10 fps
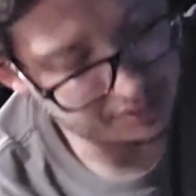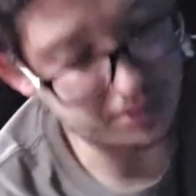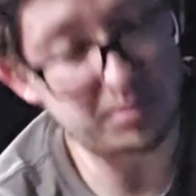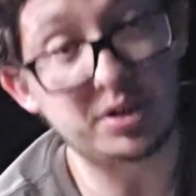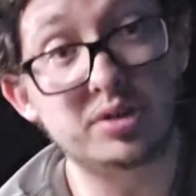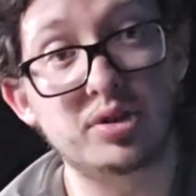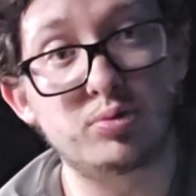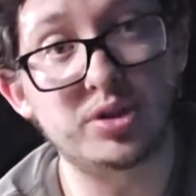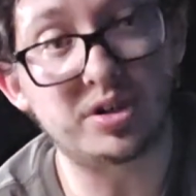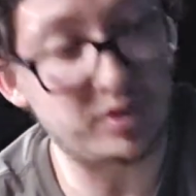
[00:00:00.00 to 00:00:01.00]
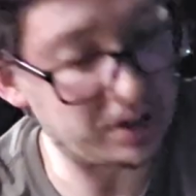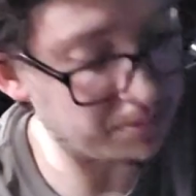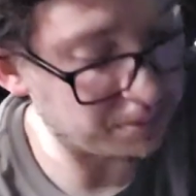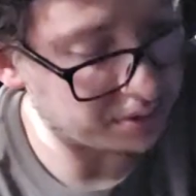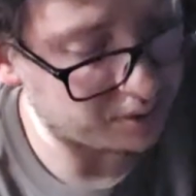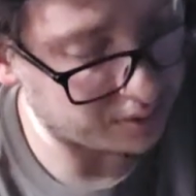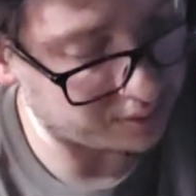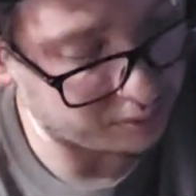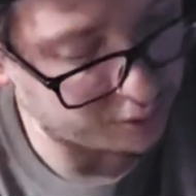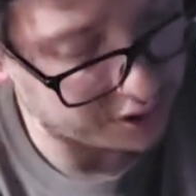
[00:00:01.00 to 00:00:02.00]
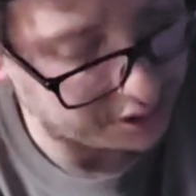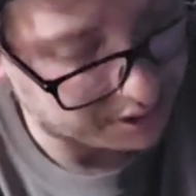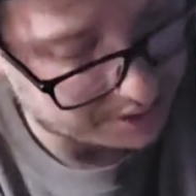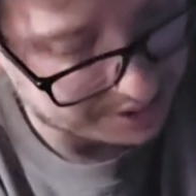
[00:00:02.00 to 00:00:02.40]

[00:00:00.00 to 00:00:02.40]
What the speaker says: All because I want to clamp it a certain way.